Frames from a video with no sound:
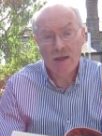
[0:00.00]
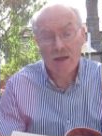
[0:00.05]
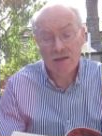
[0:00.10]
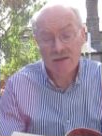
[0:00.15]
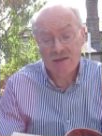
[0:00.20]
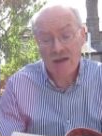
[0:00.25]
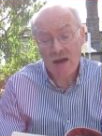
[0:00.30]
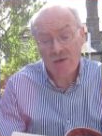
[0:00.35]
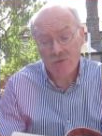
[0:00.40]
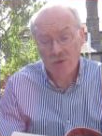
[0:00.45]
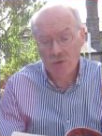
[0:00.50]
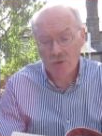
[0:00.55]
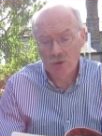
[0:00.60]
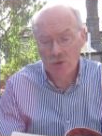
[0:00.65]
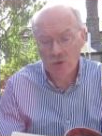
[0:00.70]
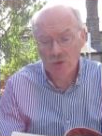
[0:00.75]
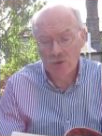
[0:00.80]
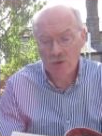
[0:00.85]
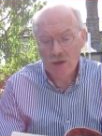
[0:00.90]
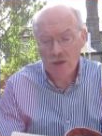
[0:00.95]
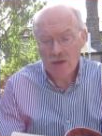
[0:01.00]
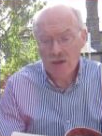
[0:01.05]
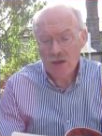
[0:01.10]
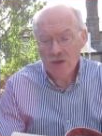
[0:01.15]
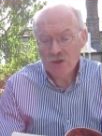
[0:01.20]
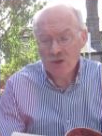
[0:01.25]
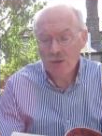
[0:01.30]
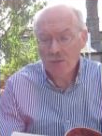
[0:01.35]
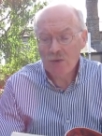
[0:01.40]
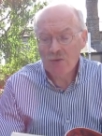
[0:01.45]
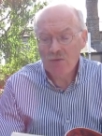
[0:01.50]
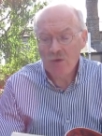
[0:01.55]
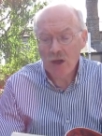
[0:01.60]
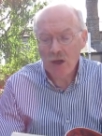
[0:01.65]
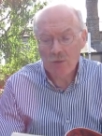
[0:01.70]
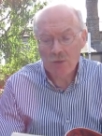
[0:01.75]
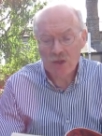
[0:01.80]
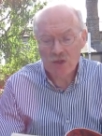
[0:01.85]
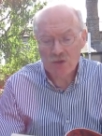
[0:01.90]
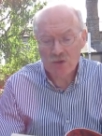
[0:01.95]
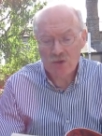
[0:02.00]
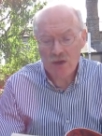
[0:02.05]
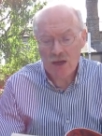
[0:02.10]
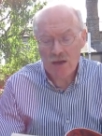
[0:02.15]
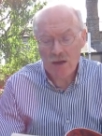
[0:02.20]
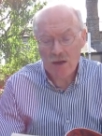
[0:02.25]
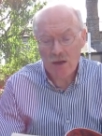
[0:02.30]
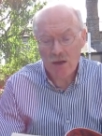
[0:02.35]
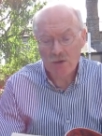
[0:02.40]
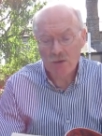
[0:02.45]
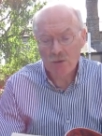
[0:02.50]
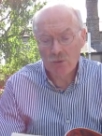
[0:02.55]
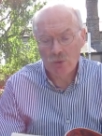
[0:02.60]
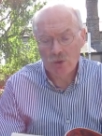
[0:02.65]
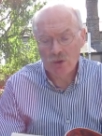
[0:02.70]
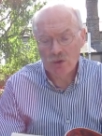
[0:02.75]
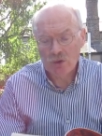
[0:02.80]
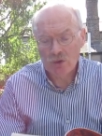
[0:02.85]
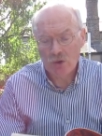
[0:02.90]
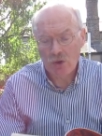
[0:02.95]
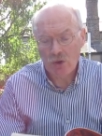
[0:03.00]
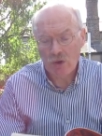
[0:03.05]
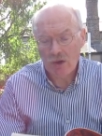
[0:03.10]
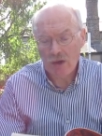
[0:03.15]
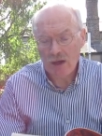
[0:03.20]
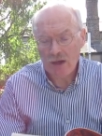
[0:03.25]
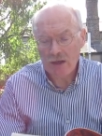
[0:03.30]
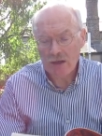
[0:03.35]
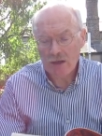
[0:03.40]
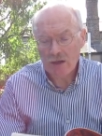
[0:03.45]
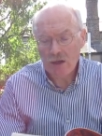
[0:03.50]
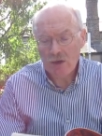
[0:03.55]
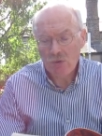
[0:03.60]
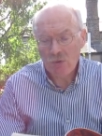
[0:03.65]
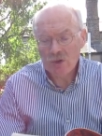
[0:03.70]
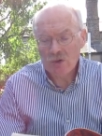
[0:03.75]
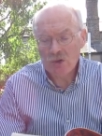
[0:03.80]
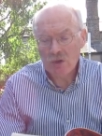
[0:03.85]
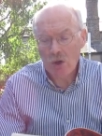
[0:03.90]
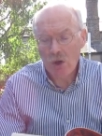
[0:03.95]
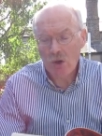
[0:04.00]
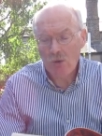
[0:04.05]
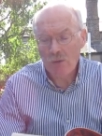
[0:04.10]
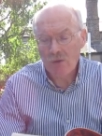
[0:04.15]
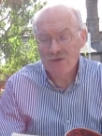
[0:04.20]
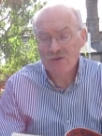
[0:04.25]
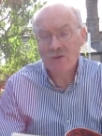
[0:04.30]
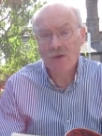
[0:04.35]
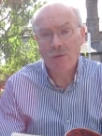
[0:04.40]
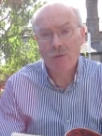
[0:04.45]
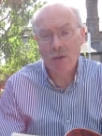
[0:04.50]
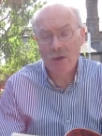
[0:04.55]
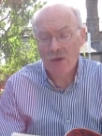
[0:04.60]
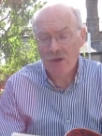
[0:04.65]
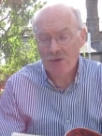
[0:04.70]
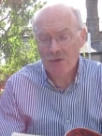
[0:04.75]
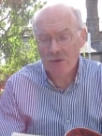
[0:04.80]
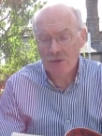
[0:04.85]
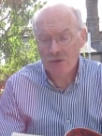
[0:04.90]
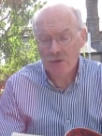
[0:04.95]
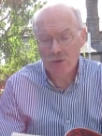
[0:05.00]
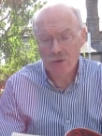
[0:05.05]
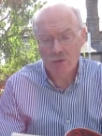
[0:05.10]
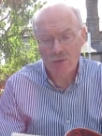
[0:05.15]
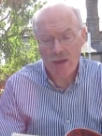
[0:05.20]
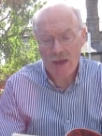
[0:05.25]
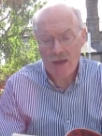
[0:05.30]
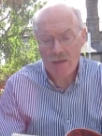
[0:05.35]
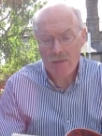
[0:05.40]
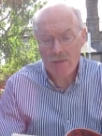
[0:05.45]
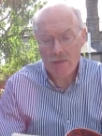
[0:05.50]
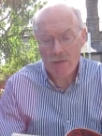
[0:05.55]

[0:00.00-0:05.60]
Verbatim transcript: This afternoon, she'd been following a trail along the wooded shoreline when she almost stumbled onto the two men.